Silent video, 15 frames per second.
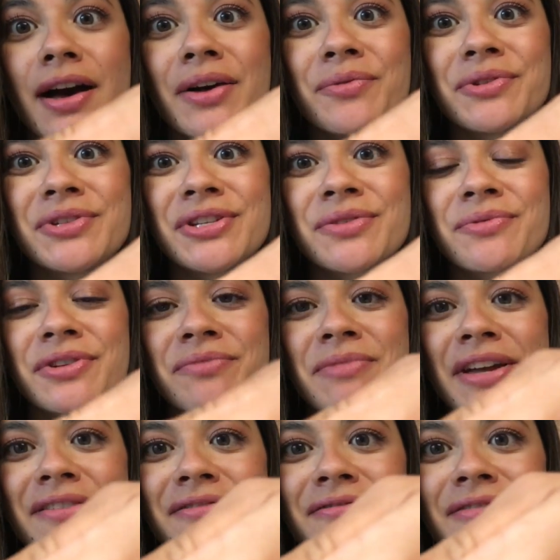which is one of
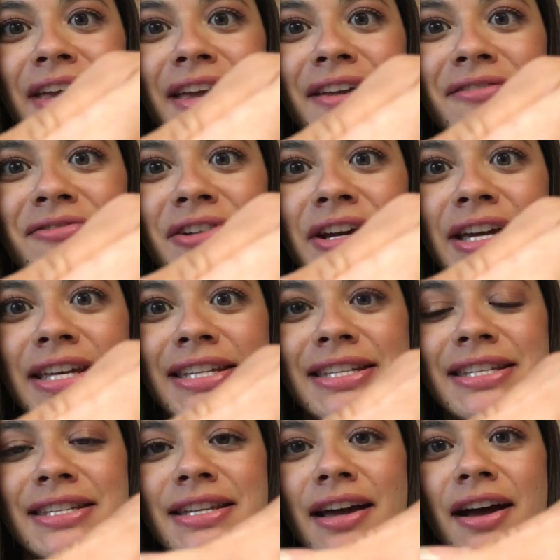my favorite
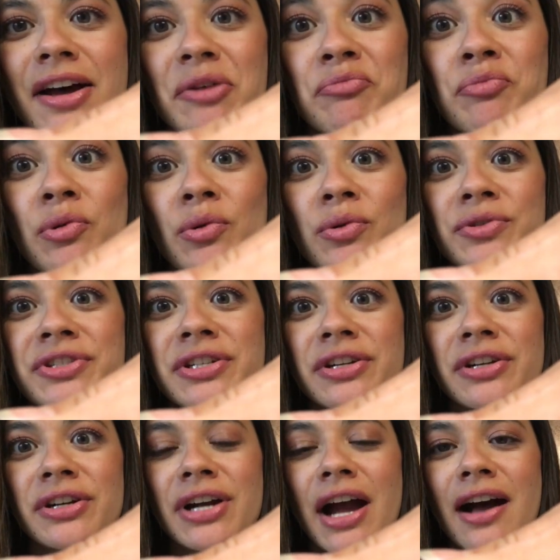
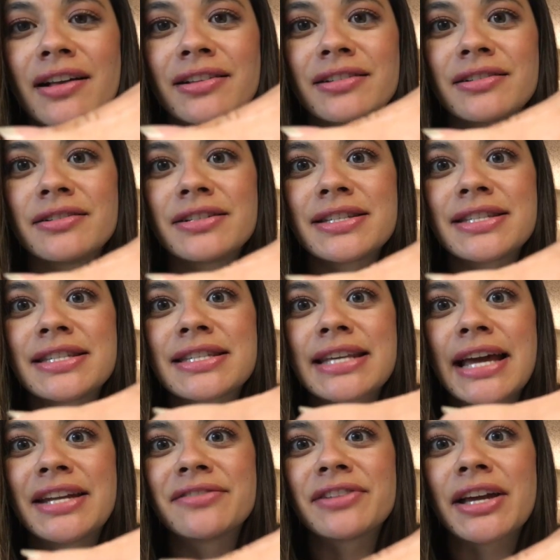bolder colors, just
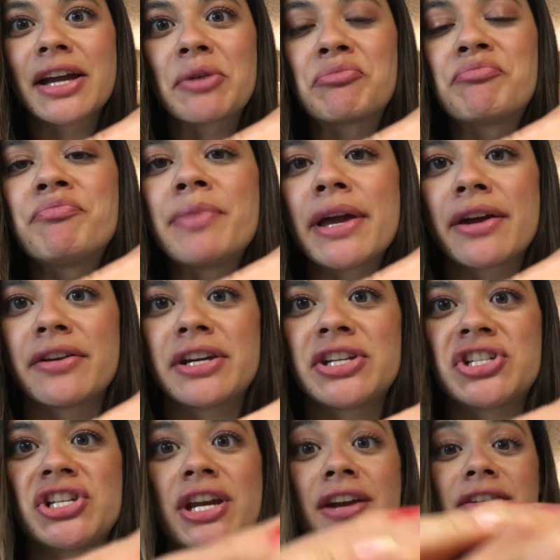kind of like a berry
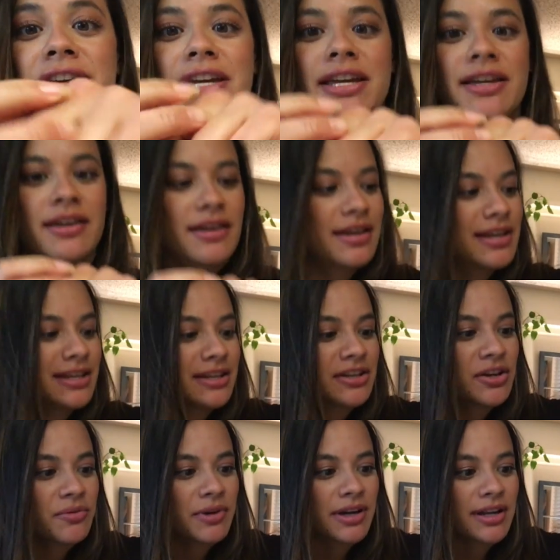cherry. You
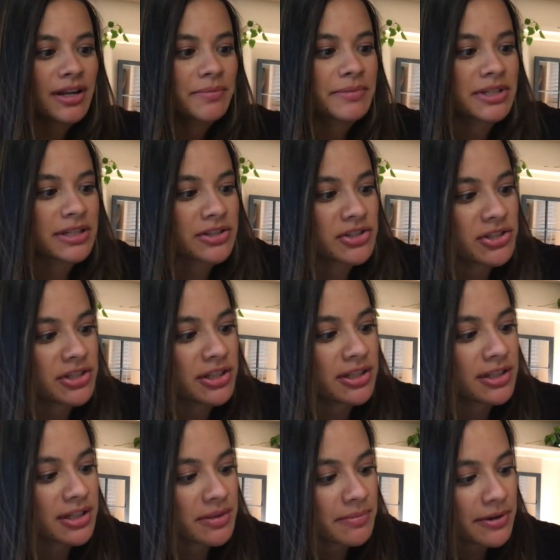know what? I'm gonna
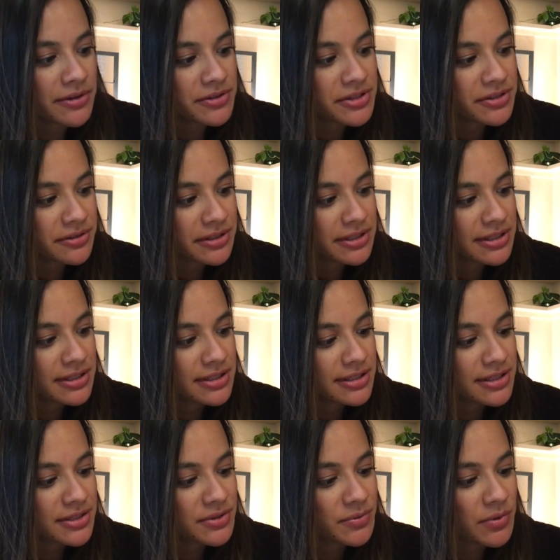cheat, and I'm also gonna
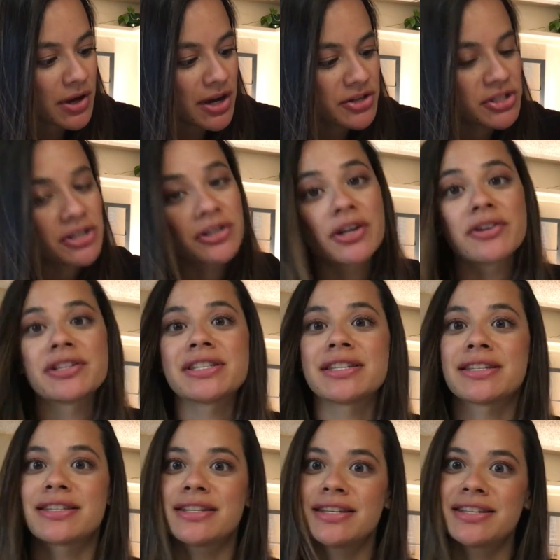swatch
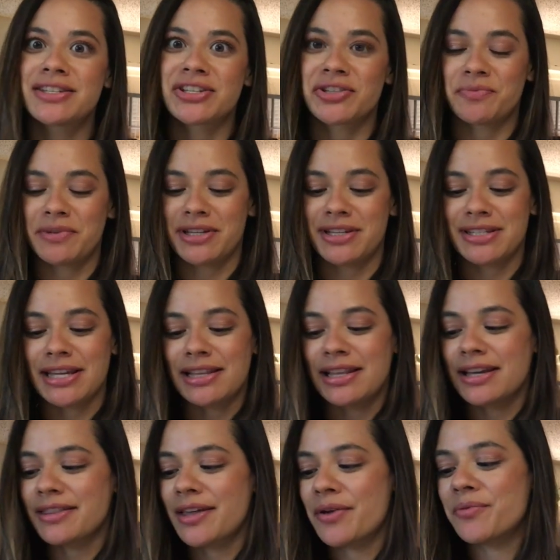Narcissus just because I
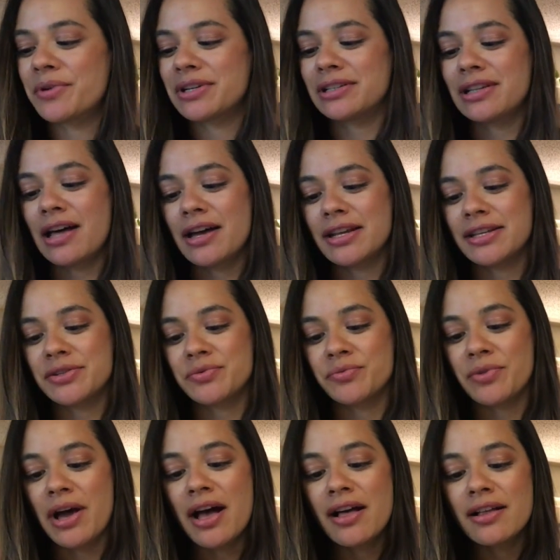like that one a lot as
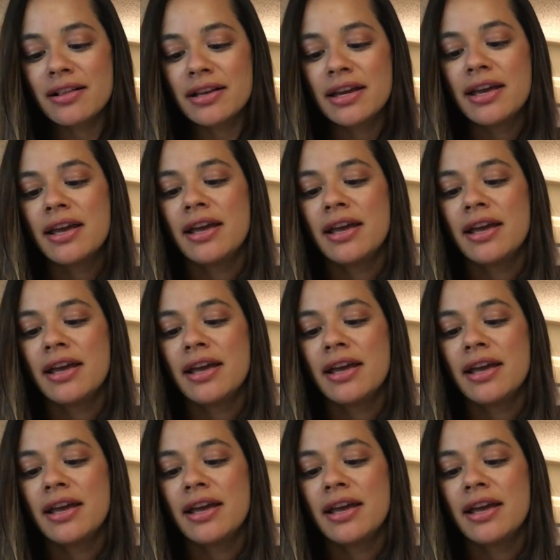well.